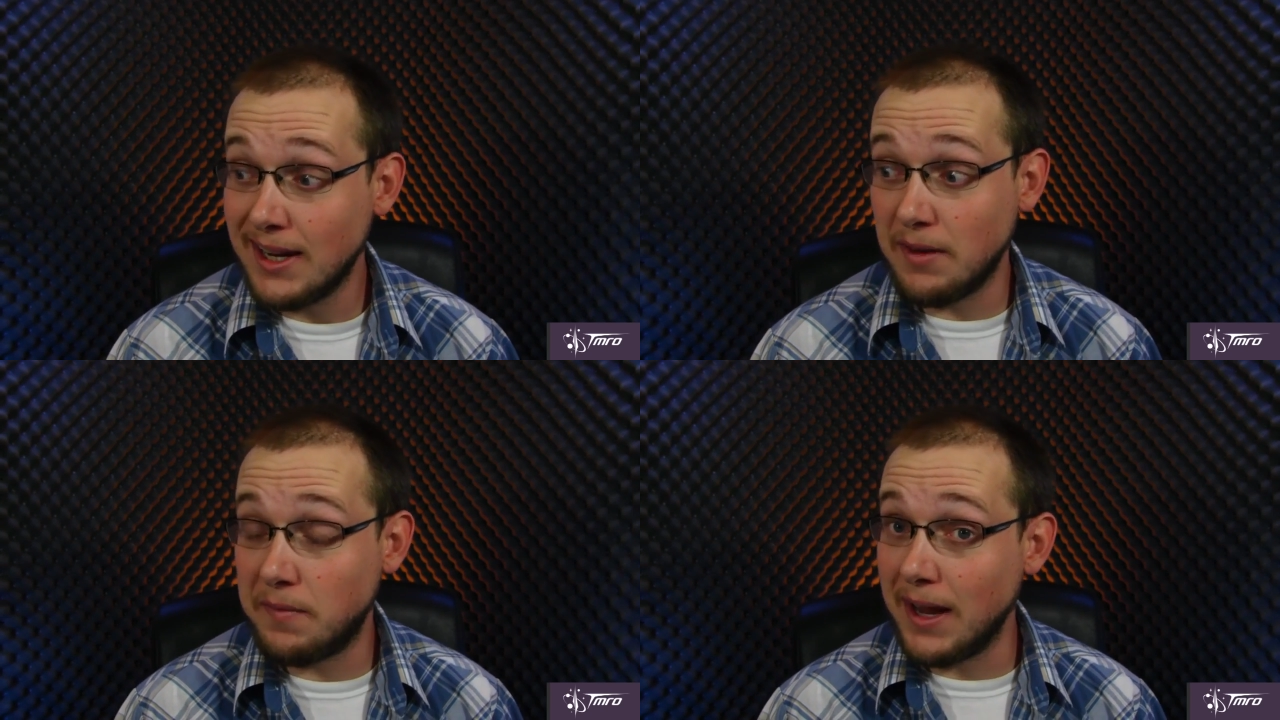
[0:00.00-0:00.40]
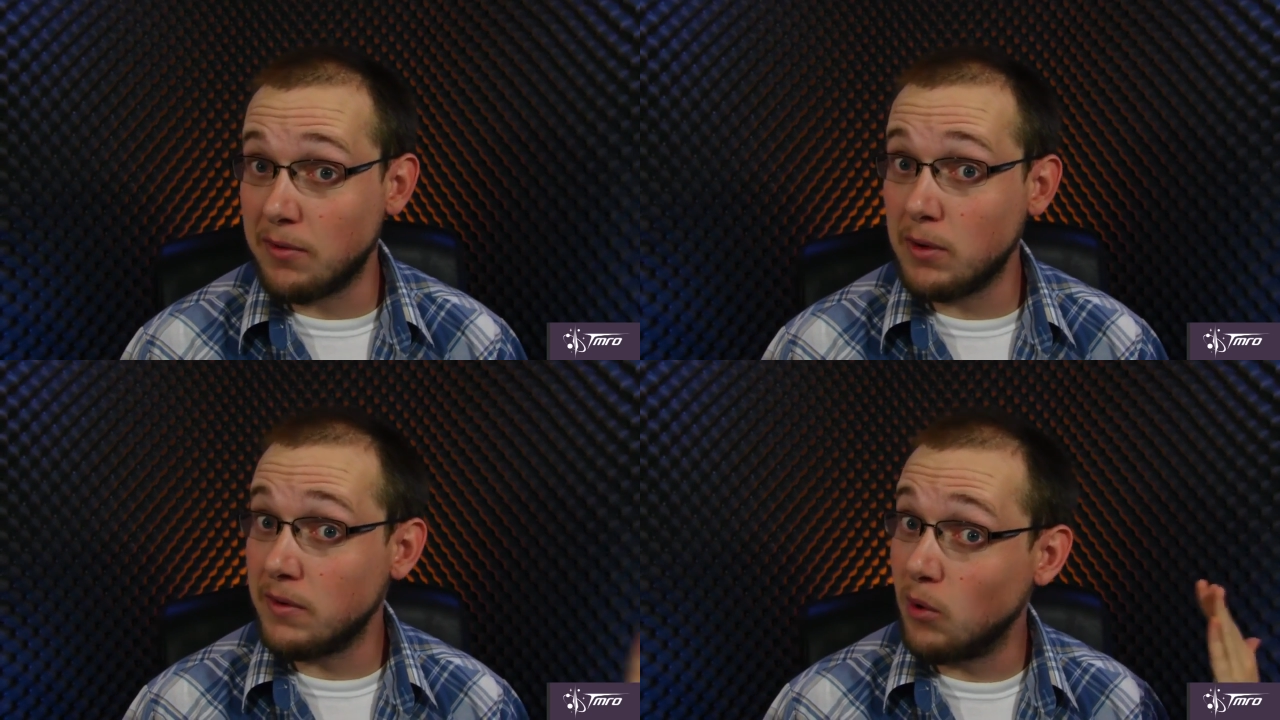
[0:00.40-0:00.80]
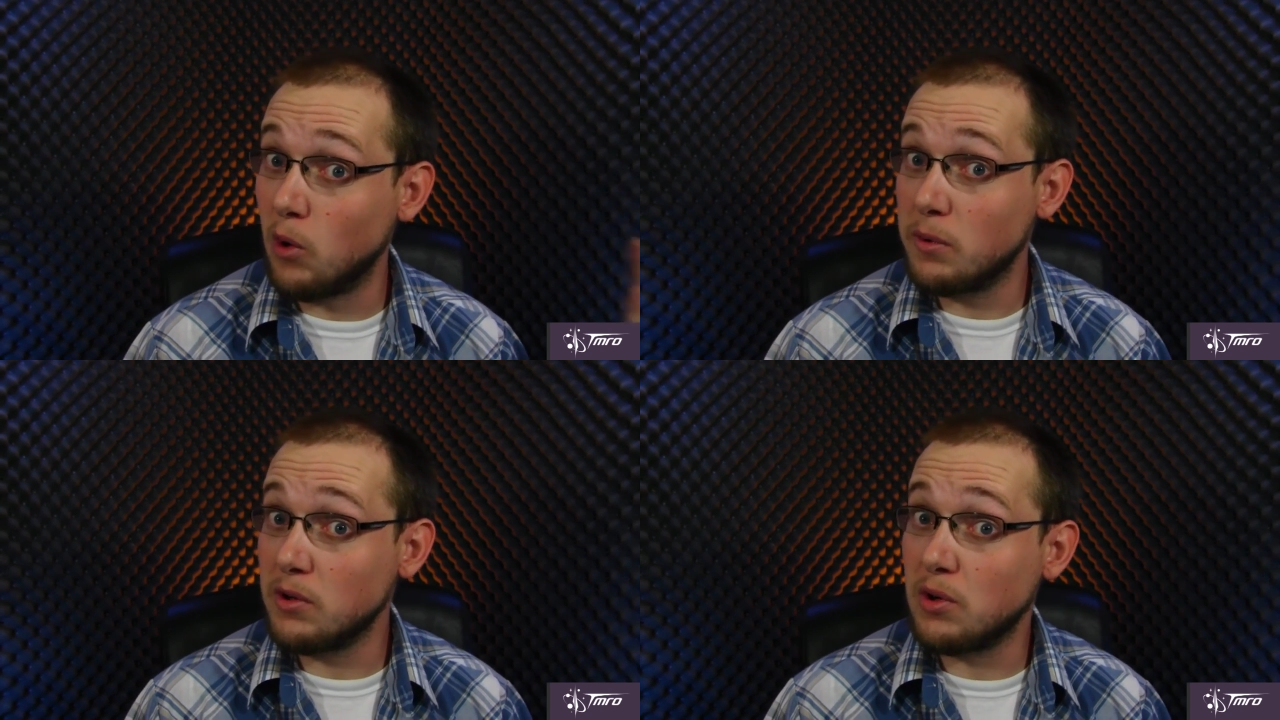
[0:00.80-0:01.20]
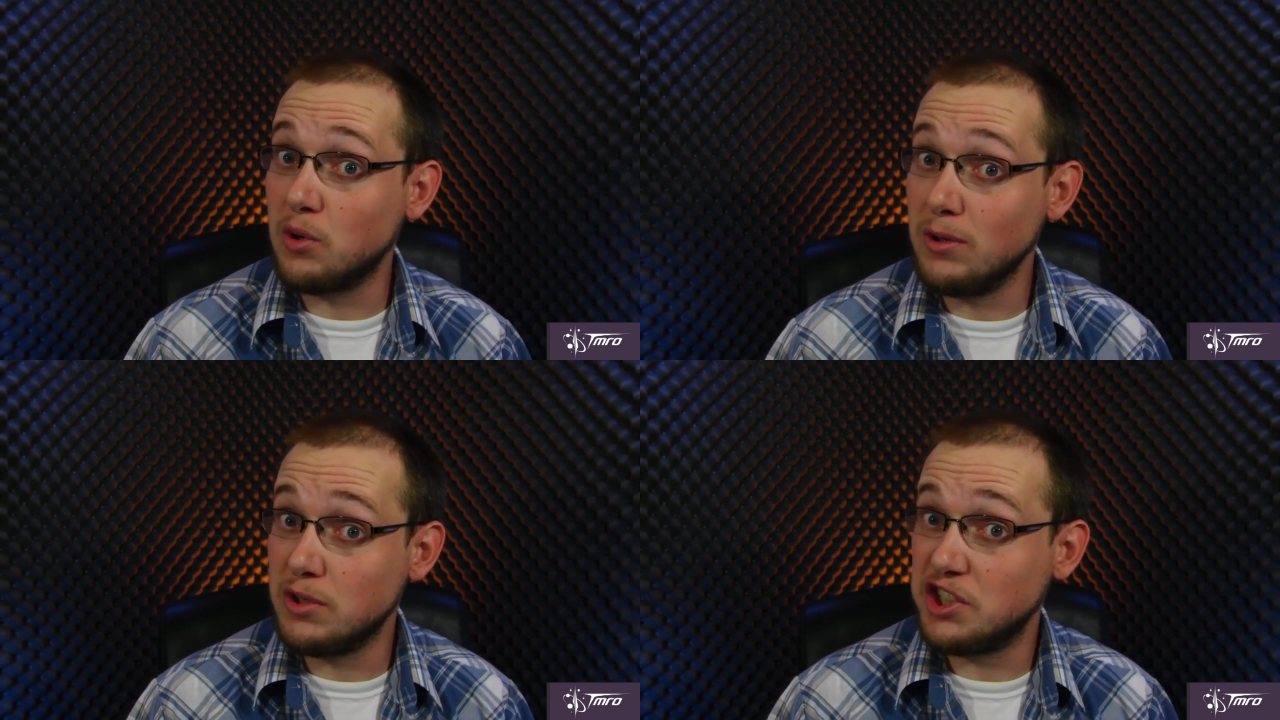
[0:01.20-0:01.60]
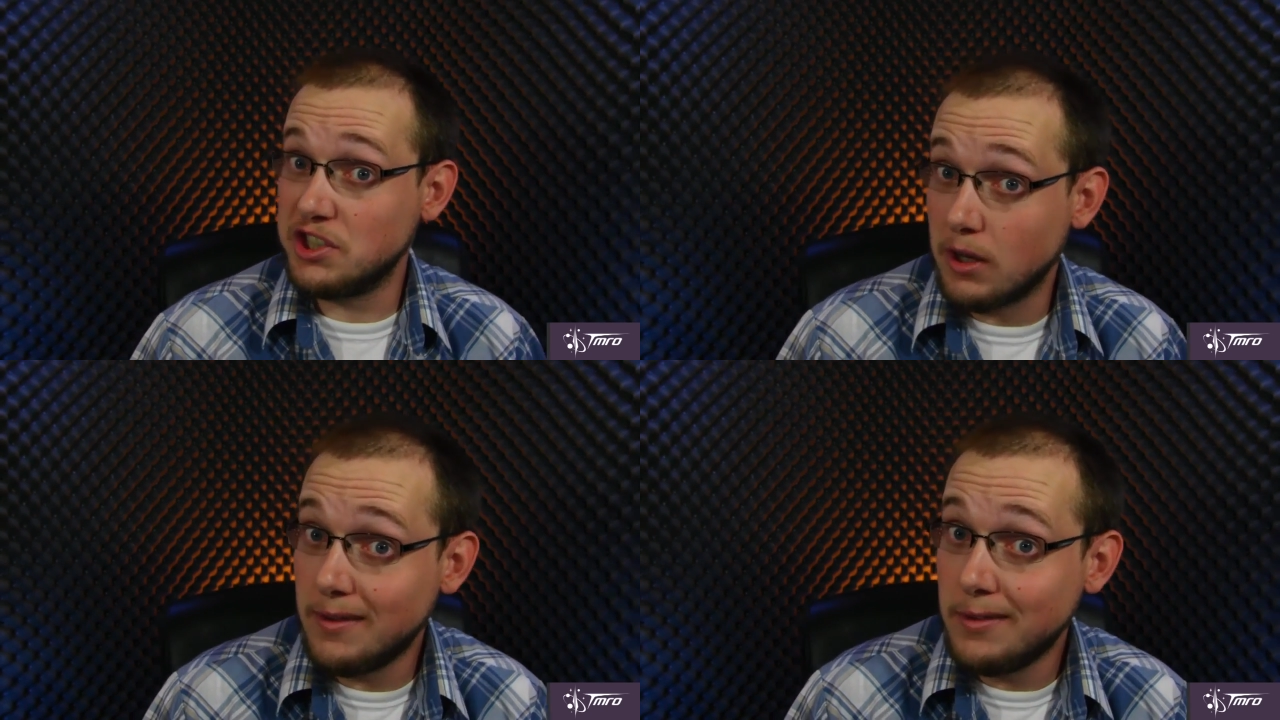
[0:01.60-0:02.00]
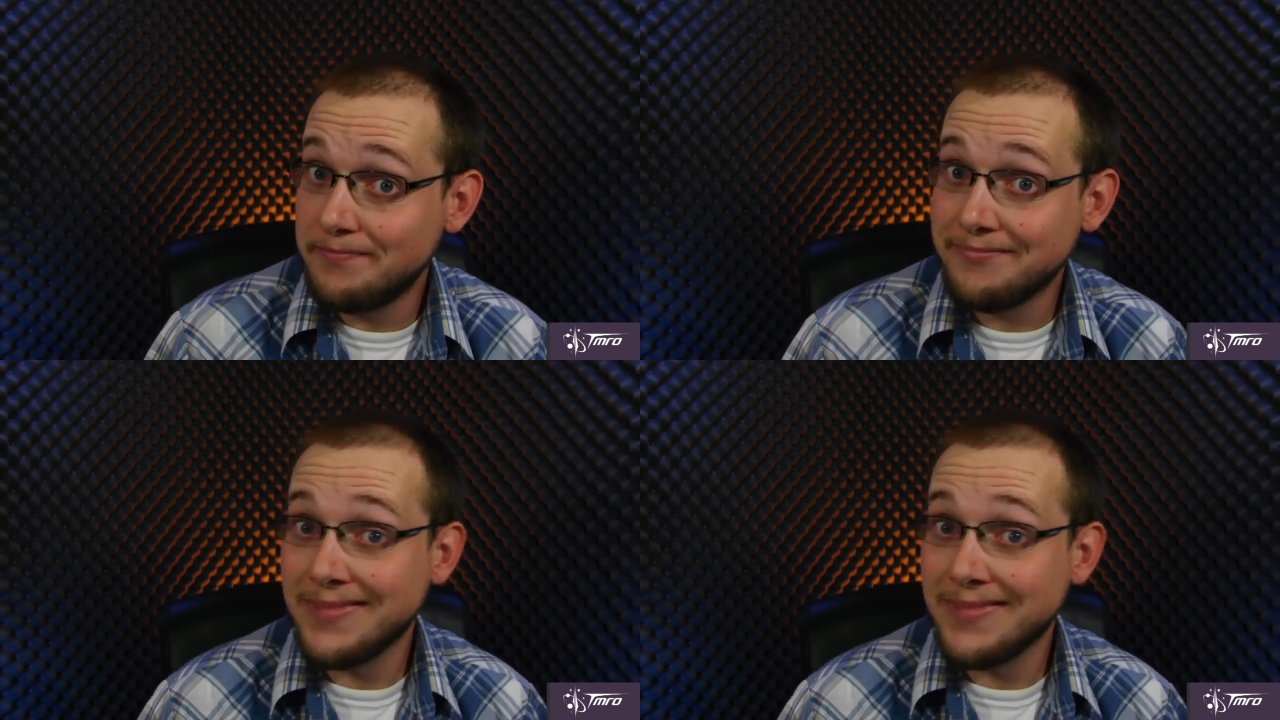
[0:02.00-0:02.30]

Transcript: in favor of an orbital crewed shuttle?